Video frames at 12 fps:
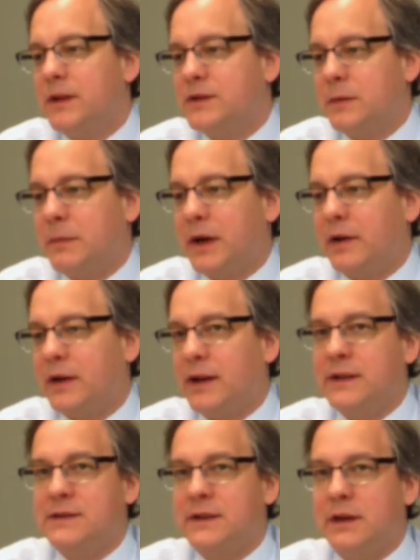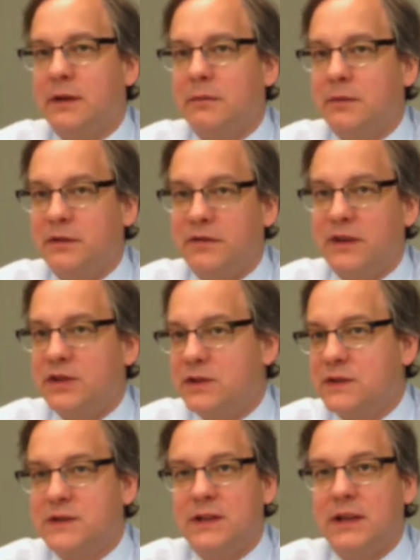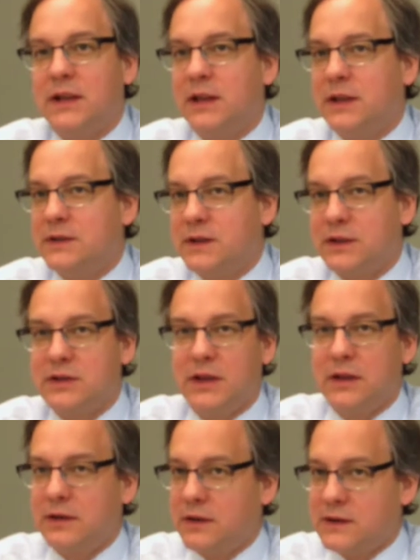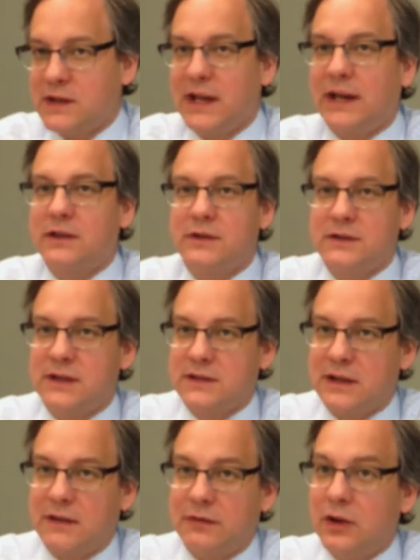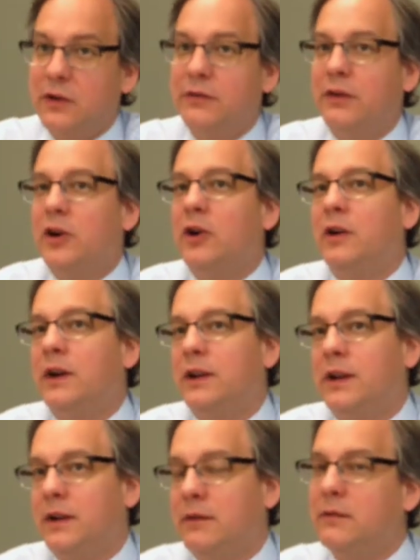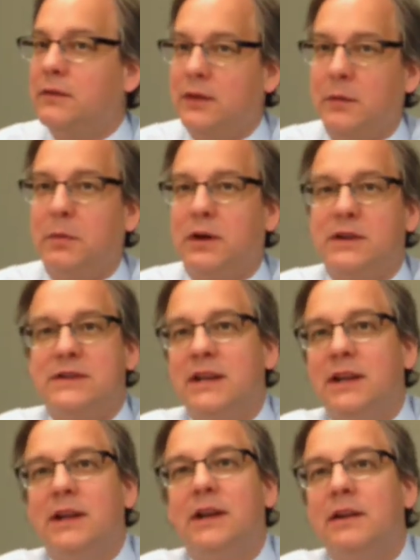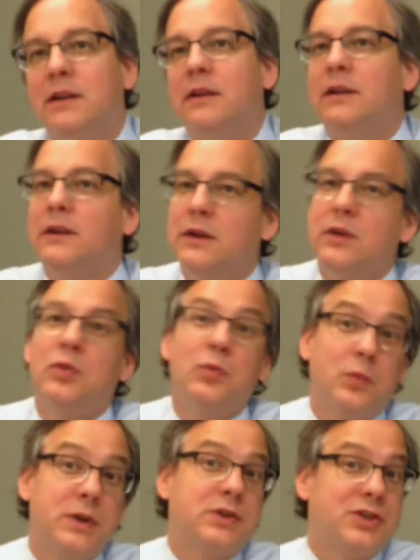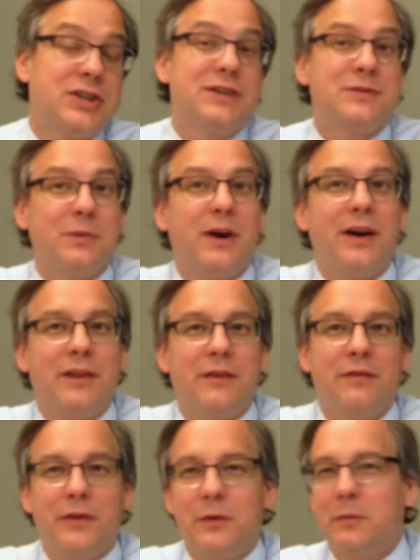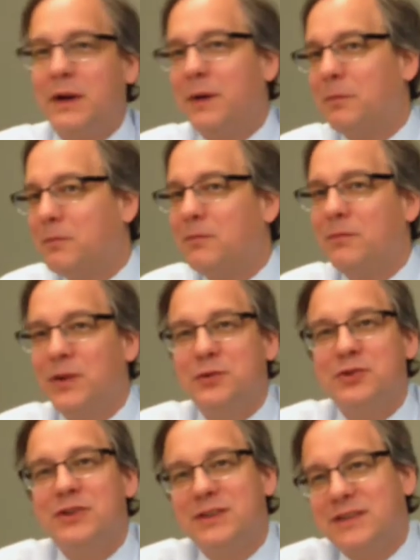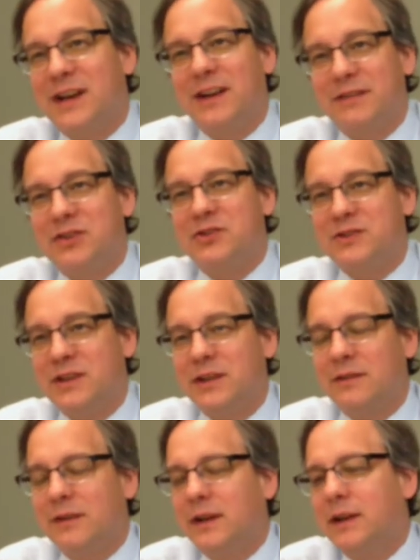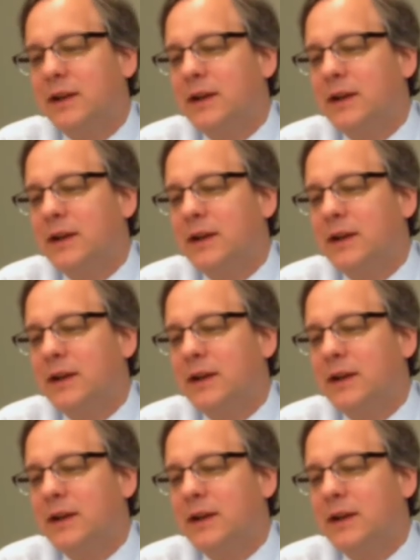about an enzyme deficiency such that this lactose gets left over and then the bugs eat it, which is why the FODMAP notion is kind of interesting, right?